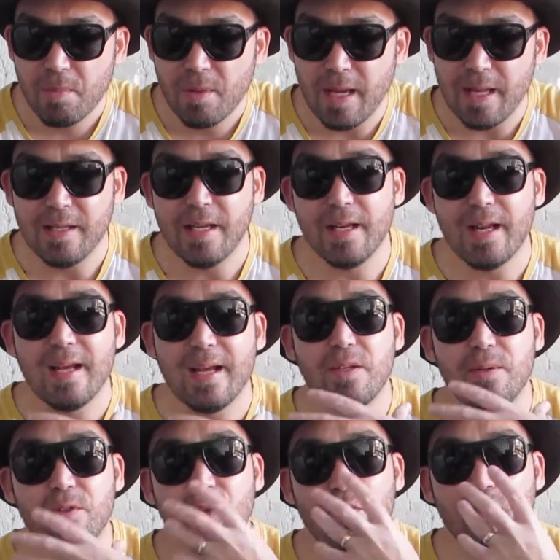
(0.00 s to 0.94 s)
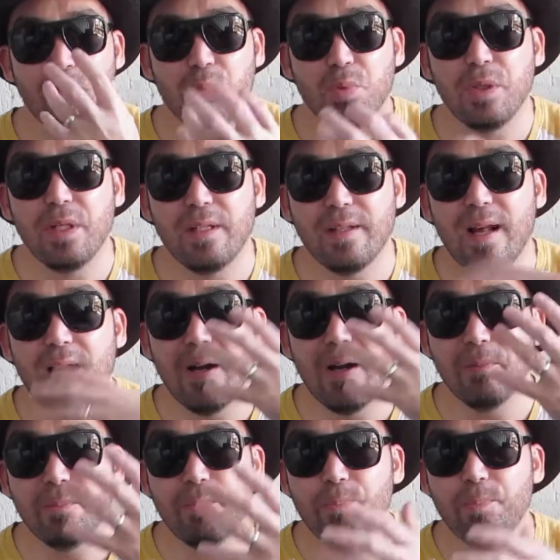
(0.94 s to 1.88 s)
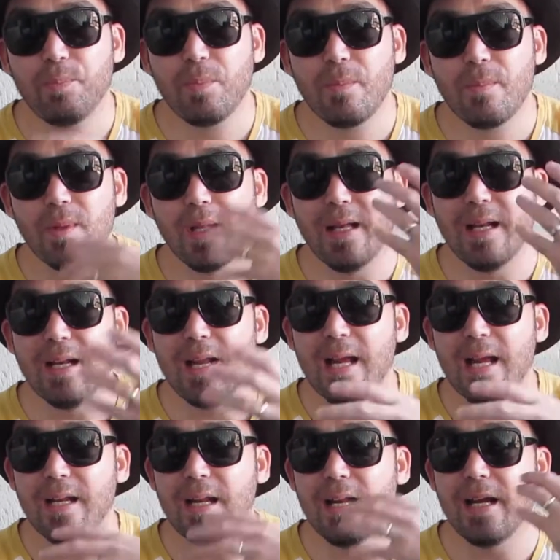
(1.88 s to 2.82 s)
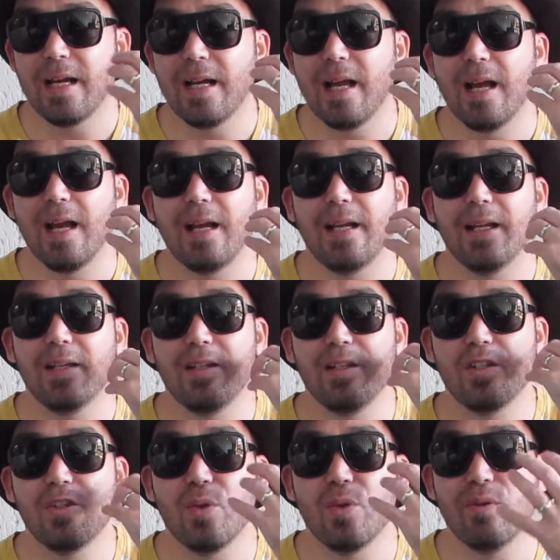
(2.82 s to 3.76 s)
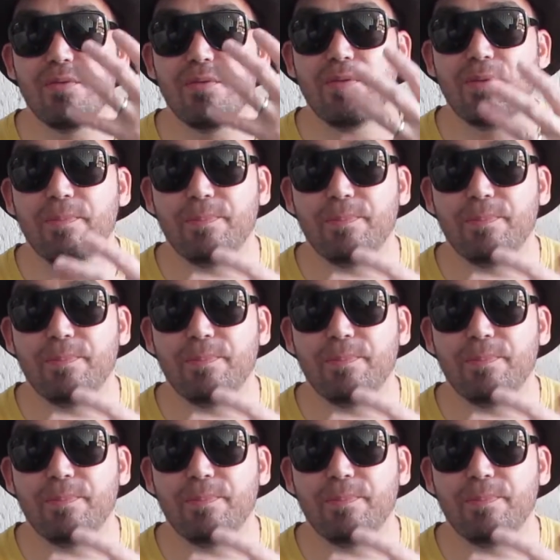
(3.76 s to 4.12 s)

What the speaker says: and then as I sort of breathe out and I get these sort of